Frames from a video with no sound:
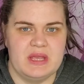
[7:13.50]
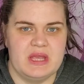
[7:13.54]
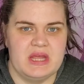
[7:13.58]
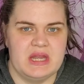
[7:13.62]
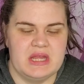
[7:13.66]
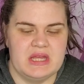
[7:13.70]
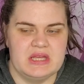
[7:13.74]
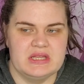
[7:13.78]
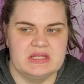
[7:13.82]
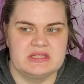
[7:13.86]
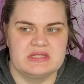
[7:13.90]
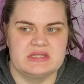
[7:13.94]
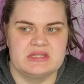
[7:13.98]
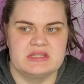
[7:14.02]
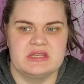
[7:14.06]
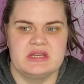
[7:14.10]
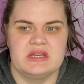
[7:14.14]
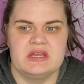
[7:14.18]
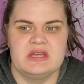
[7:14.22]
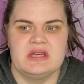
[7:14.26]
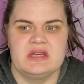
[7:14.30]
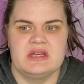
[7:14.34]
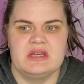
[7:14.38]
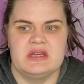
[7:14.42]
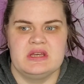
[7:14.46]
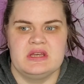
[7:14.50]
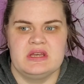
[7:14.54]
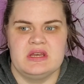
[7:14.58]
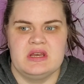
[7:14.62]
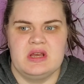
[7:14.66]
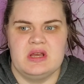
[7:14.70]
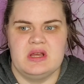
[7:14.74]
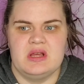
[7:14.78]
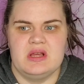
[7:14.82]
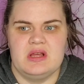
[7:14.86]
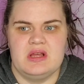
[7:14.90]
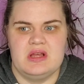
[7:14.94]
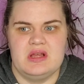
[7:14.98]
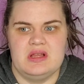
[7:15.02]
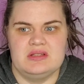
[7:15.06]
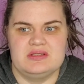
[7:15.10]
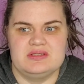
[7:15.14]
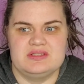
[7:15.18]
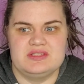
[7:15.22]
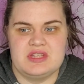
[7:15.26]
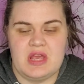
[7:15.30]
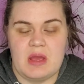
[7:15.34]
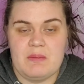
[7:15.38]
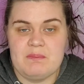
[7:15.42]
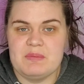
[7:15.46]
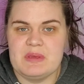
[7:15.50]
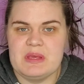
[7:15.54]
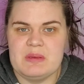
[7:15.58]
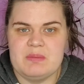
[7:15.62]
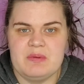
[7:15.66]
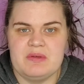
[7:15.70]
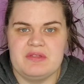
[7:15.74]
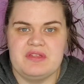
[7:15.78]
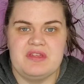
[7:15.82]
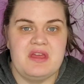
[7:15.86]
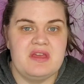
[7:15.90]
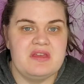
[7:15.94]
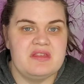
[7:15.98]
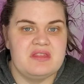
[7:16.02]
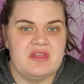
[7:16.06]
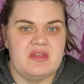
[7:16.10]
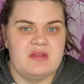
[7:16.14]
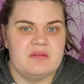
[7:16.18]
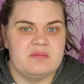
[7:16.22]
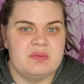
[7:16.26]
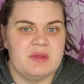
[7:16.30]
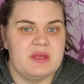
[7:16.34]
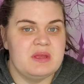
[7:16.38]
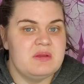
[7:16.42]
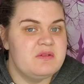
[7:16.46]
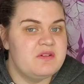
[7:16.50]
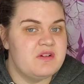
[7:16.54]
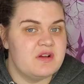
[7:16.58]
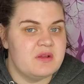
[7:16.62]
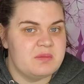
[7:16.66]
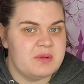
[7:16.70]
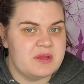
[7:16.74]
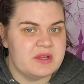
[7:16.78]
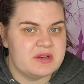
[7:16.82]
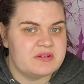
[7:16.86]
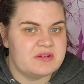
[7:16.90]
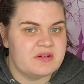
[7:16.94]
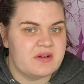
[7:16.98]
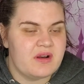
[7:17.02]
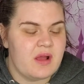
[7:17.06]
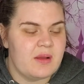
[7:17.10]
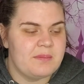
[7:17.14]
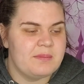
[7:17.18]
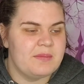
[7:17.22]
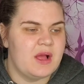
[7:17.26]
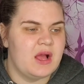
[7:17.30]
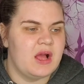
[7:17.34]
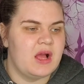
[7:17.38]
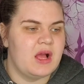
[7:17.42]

it is. Some people think that Bigfoot picked her up.